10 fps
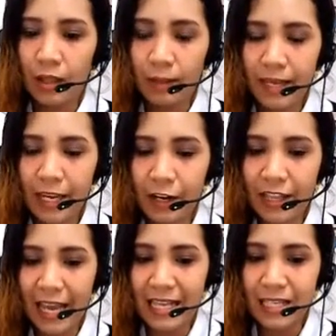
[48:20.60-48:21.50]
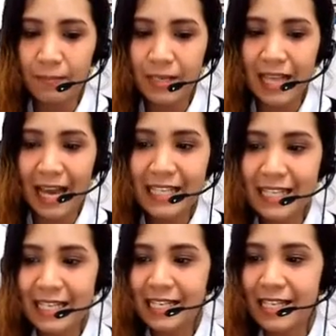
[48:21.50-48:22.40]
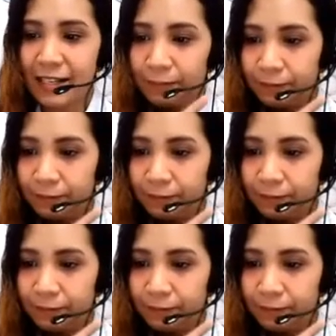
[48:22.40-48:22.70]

Let me hear the S. Besides